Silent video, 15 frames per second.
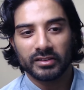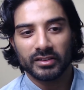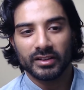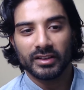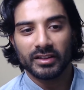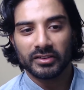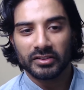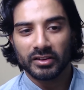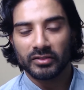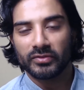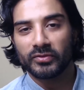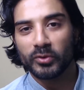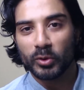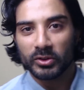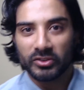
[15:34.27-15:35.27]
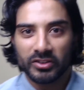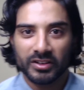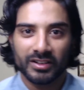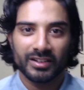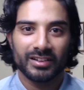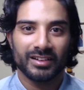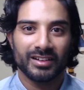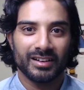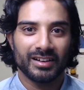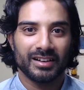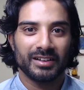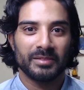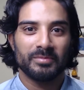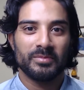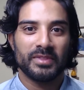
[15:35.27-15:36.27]
It is unfortunate
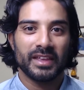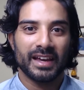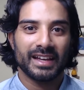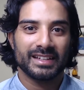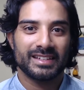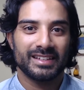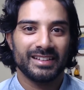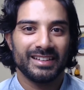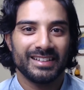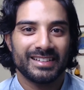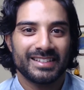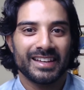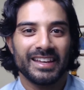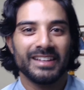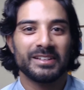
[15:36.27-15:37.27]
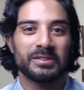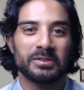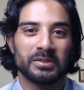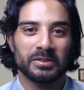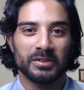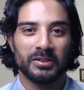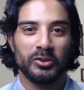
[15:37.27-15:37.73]
that it takes